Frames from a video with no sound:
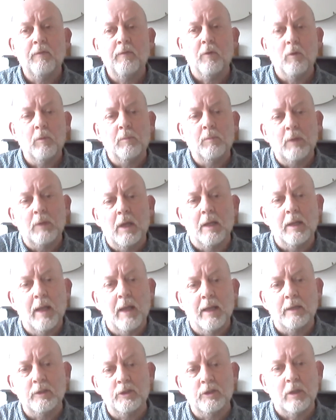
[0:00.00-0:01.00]
form
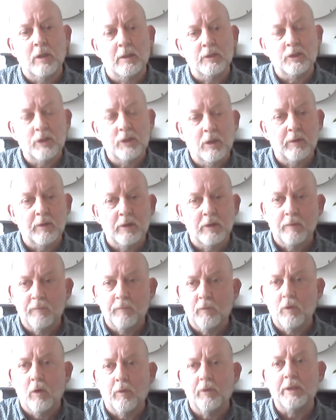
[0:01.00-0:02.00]
and show that you've
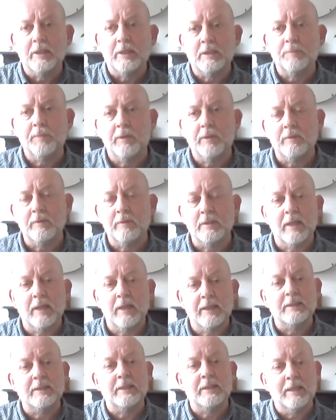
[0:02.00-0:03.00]
got the experience
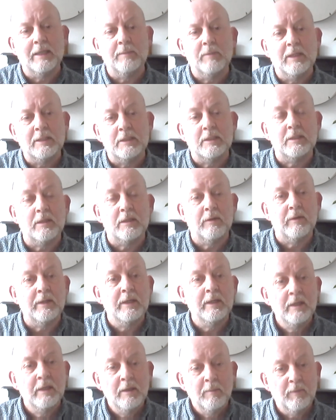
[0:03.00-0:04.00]
they deem necessary
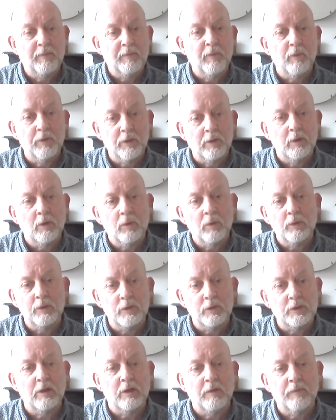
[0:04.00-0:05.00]
before you can call
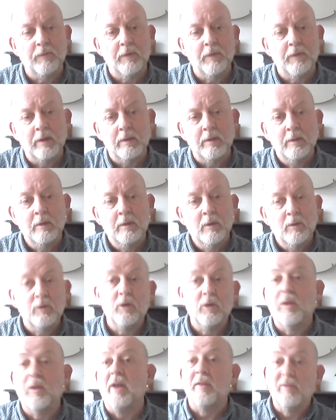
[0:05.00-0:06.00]
yourself
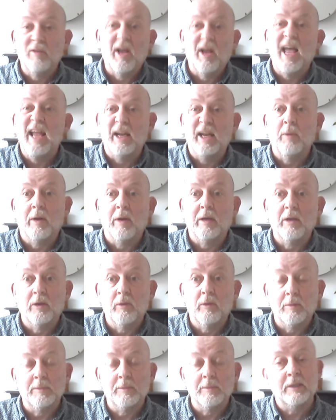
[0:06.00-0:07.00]
not anyone can
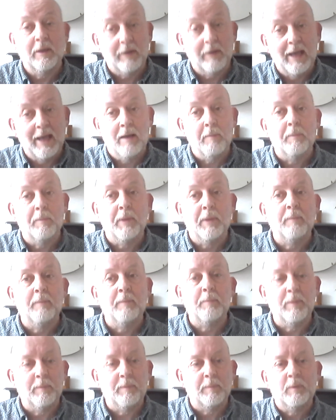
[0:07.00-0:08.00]
call themselves an accountant,
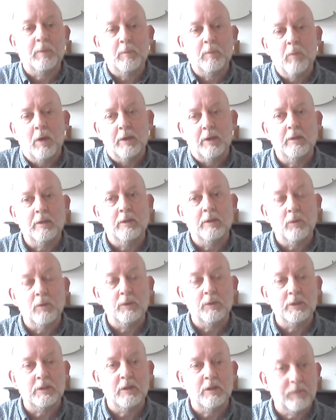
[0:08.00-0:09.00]
but you can call
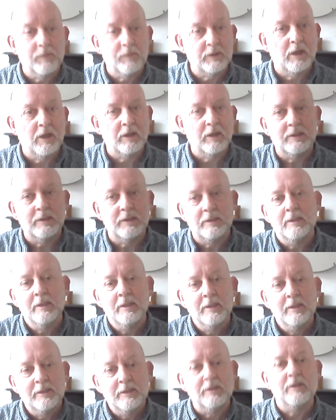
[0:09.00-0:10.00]
yourself a chartered
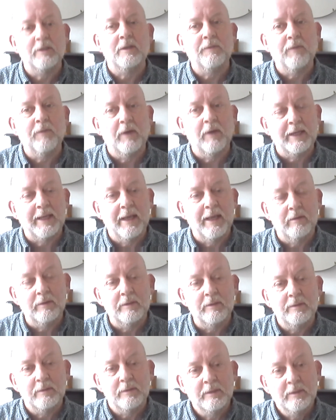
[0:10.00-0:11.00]
certified
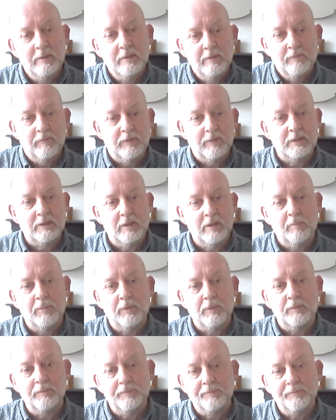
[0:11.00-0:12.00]
accountant, for
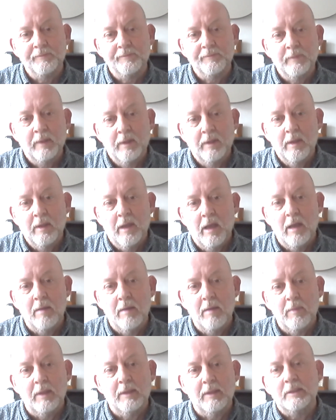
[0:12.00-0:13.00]
example.
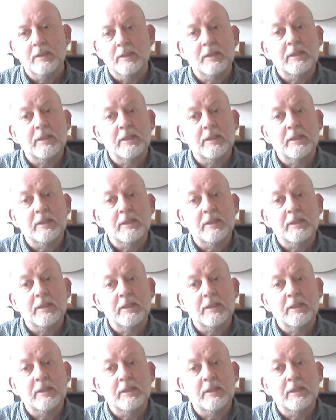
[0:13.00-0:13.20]
And it's